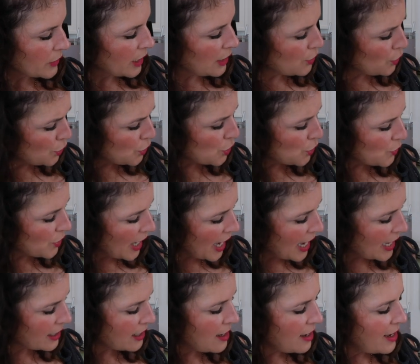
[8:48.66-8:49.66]
You do
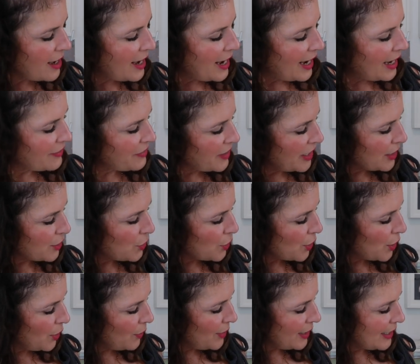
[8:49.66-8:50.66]
that, and then you
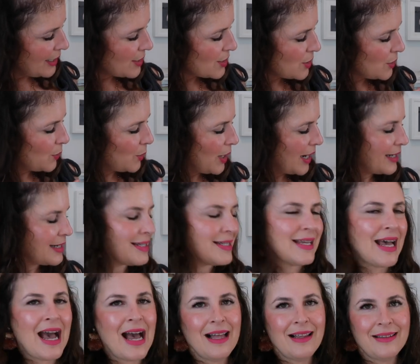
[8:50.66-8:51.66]
go into an
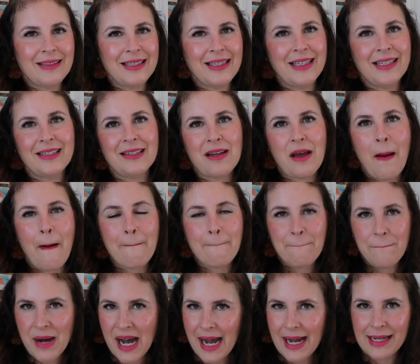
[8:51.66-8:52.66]
Italian
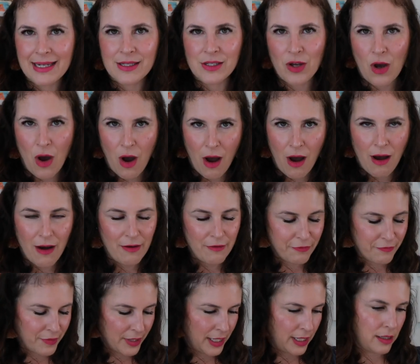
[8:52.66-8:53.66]
bind
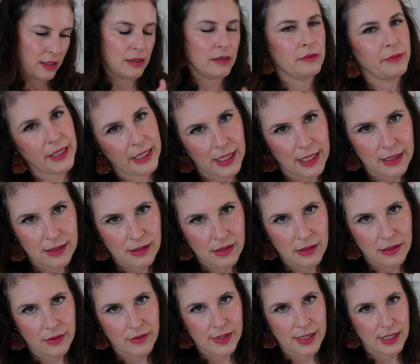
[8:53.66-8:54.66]
off, and oh my god,
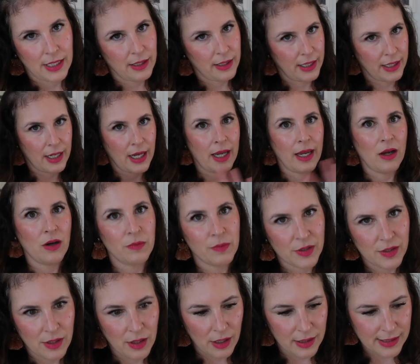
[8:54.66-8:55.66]
seriously, like I
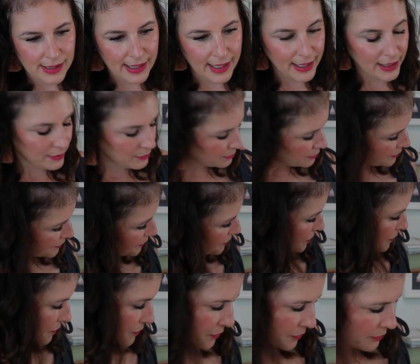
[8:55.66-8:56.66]
almost lost it.
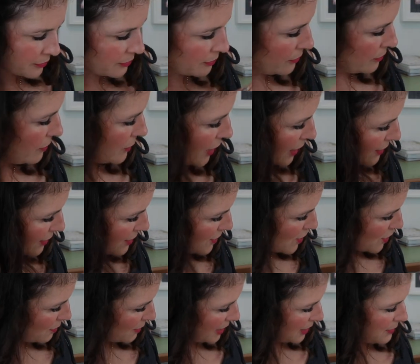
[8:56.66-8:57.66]
There's
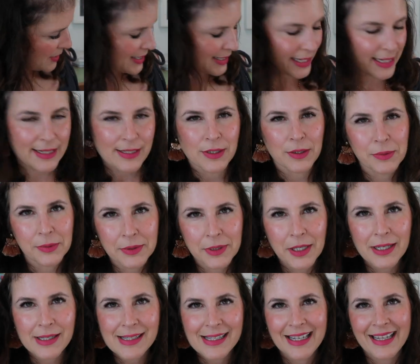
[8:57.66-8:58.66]
so many mistakes you will
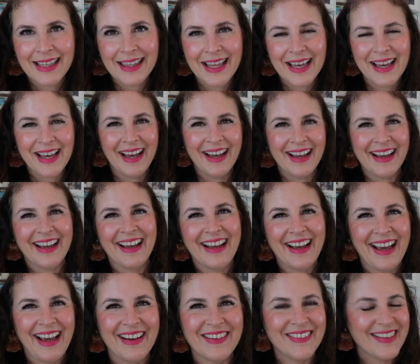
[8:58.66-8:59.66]
not see.
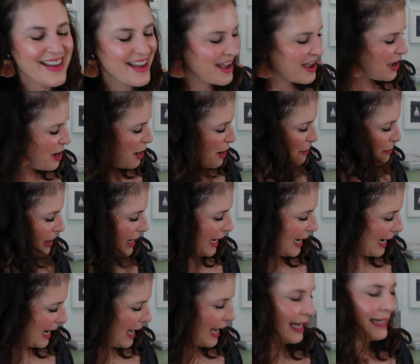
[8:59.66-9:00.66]

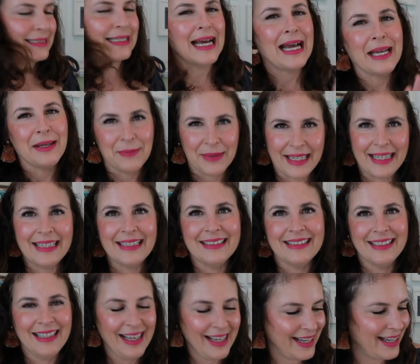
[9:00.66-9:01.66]
Because I mean,
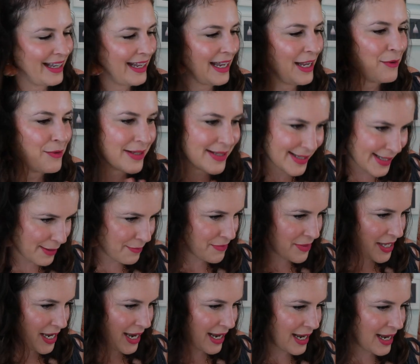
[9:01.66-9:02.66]
it was
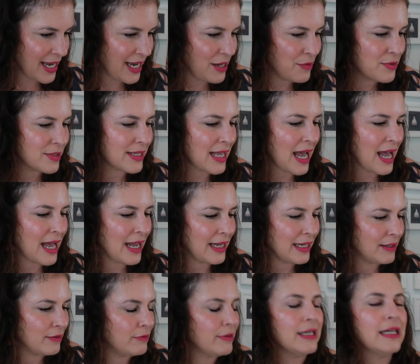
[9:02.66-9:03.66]
something. It was
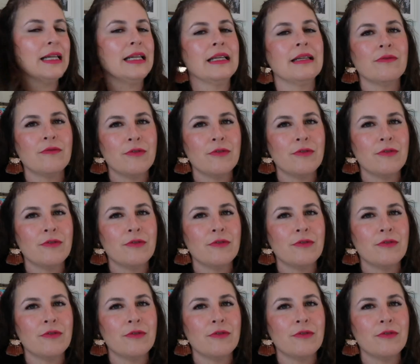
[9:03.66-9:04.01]
really